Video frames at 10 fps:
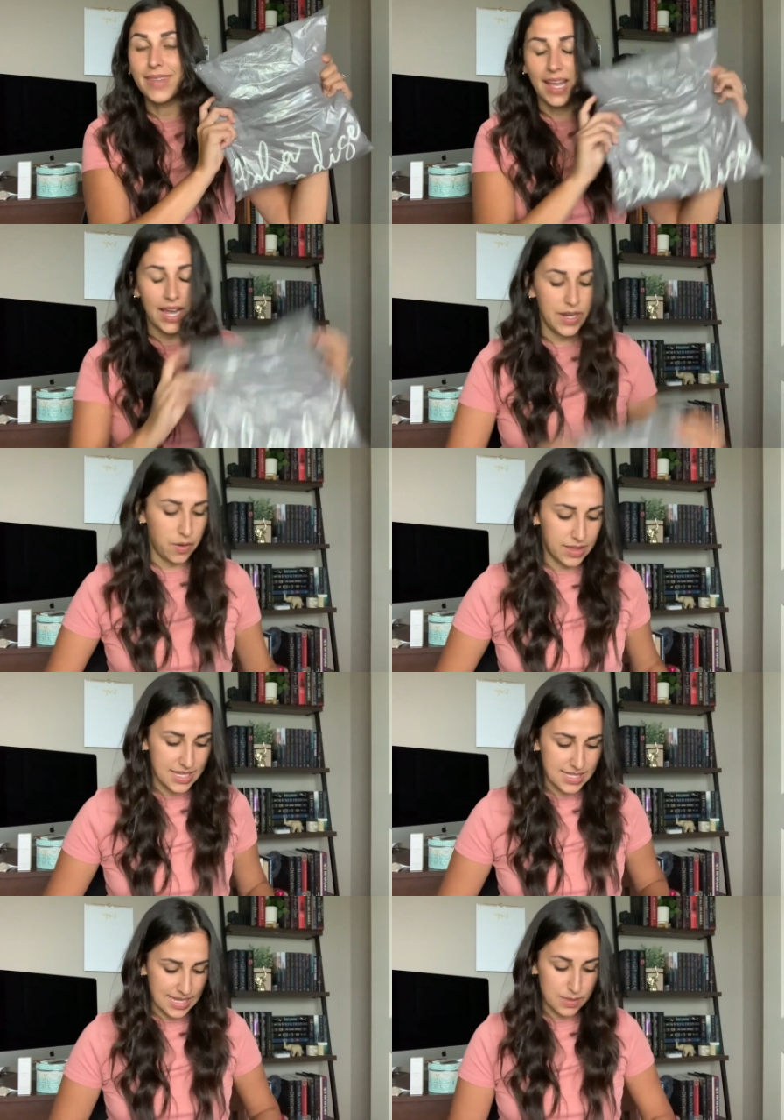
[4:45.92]
I know what
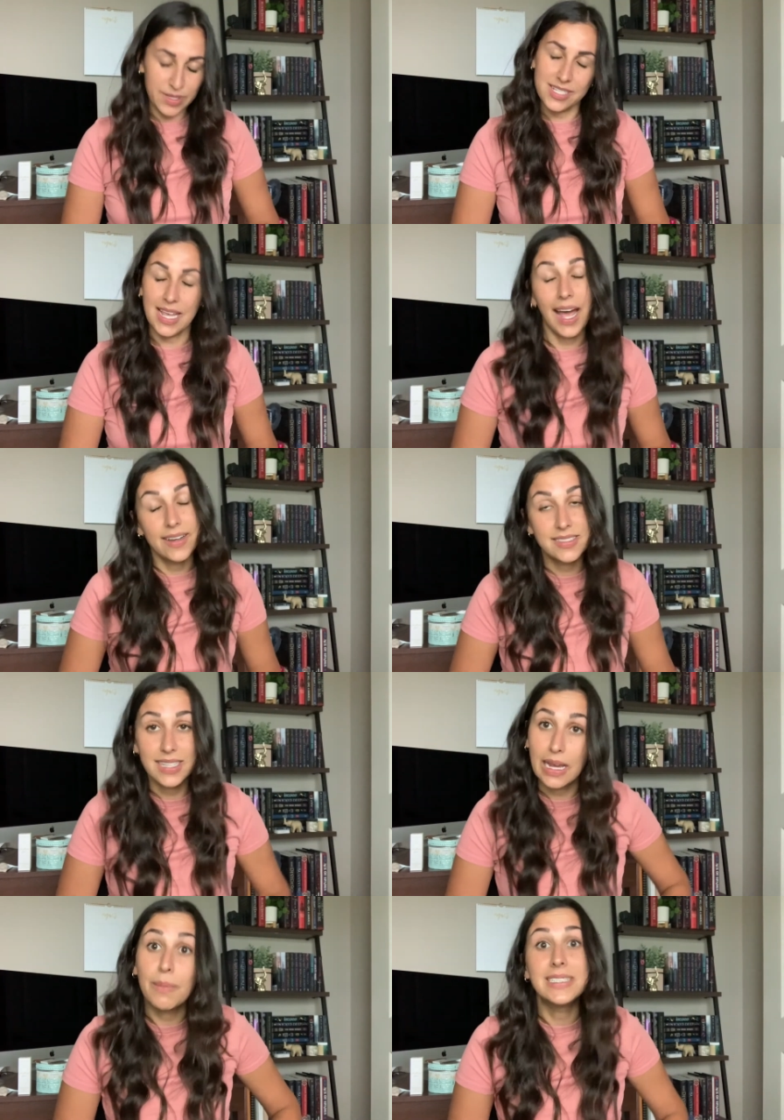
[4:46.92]
this is because I had to
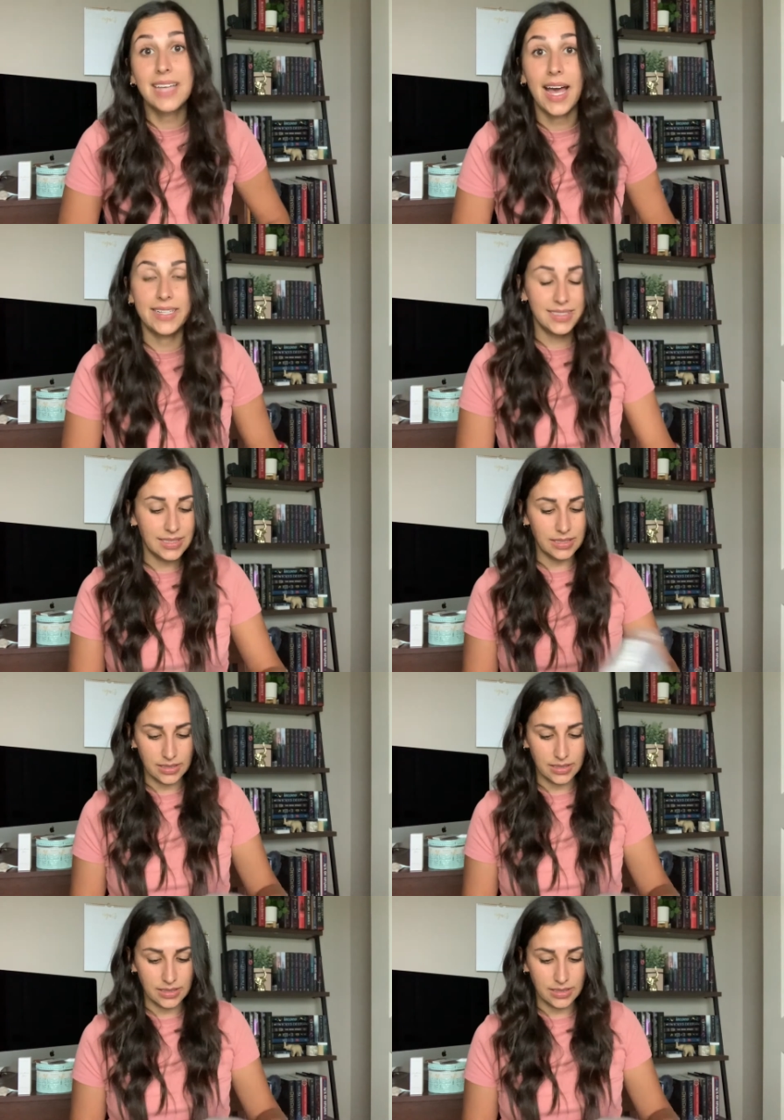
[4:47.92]
select my size.